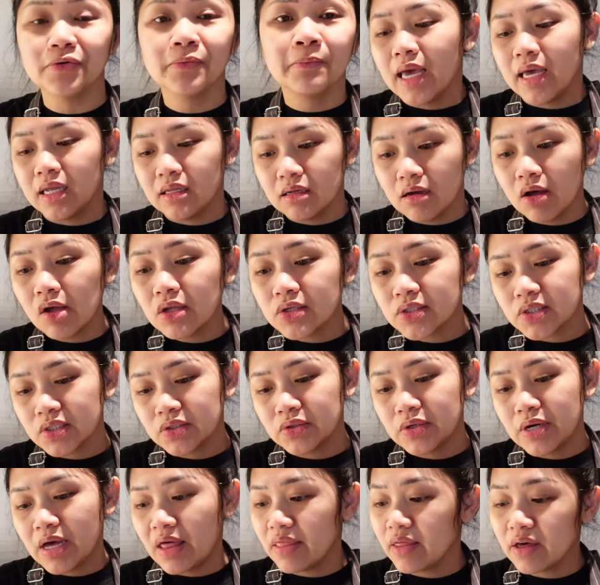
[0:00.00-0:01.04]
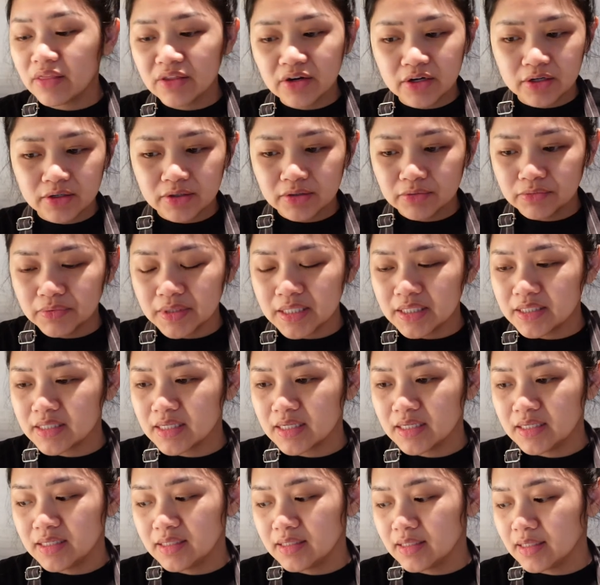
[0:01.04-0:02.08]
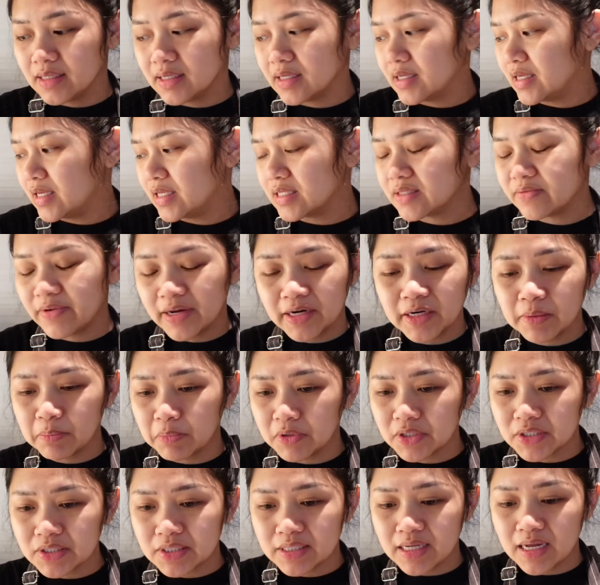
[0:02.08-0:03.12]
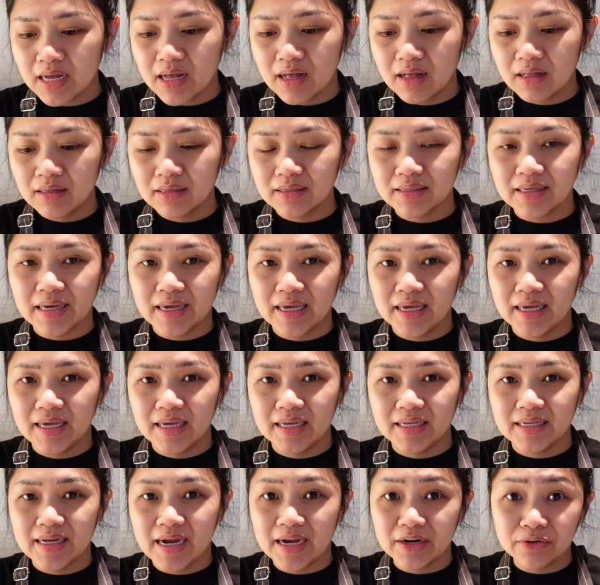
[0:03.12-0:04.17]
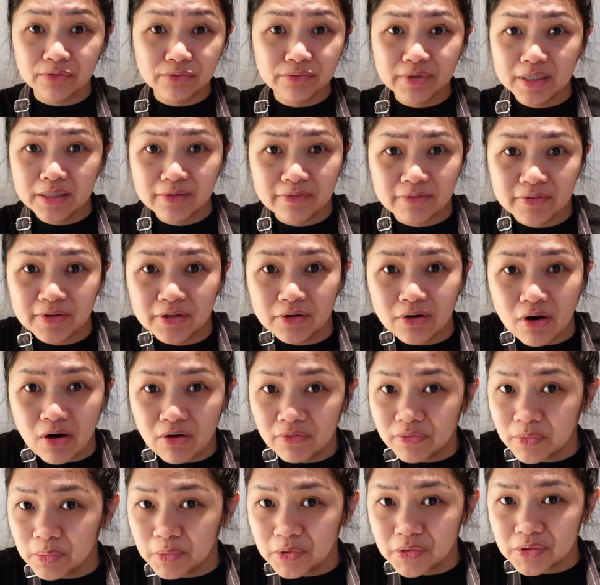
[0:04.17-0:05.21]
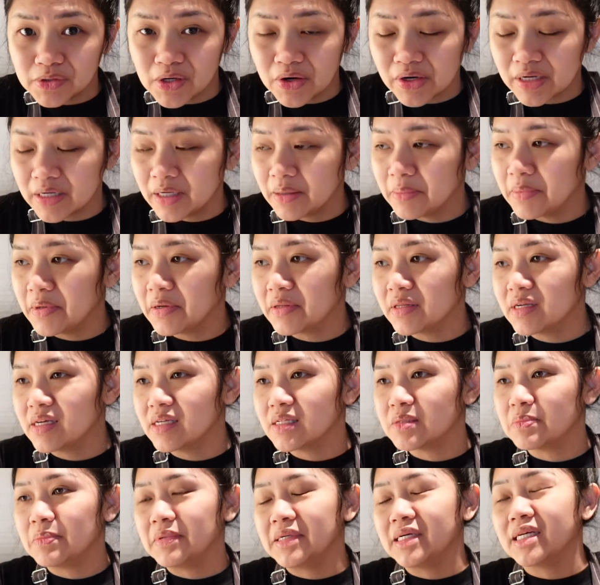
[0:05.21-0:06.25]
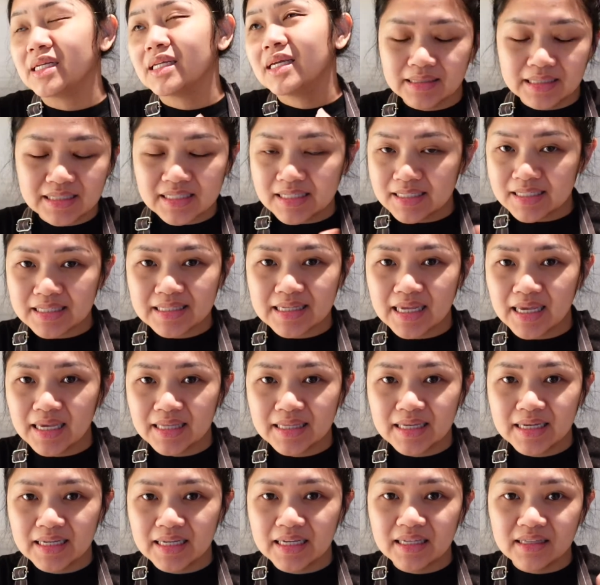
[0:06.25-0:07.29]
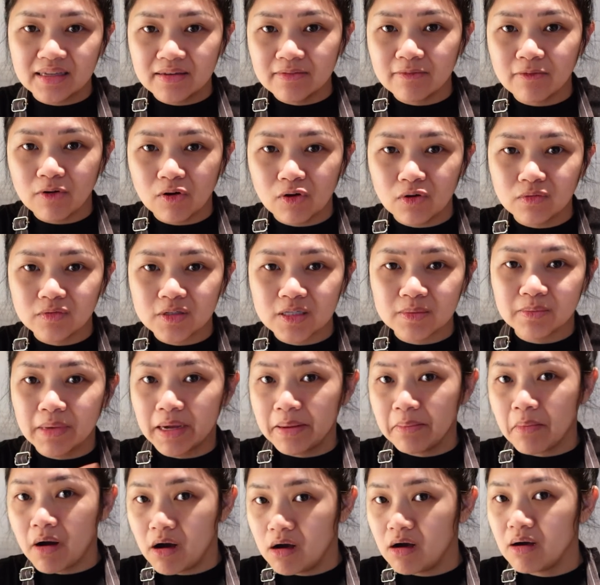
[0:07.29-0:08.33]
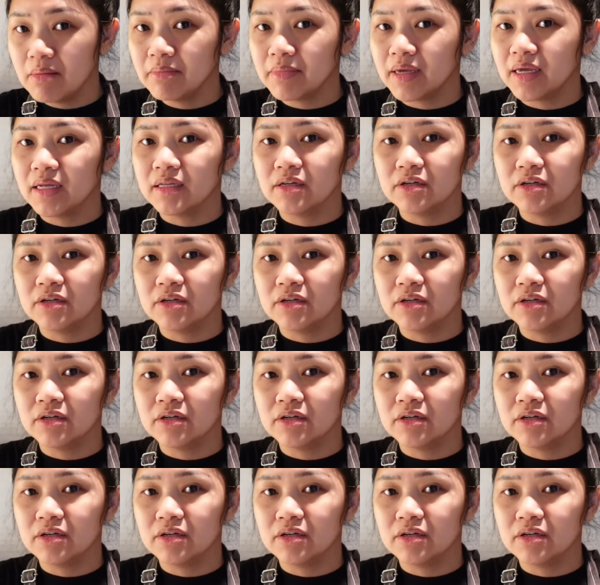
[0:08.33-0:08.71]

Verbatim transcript: And also another reason it's very personal and I don't really feel comfortable talking about this, but let's just say that it involves my mom and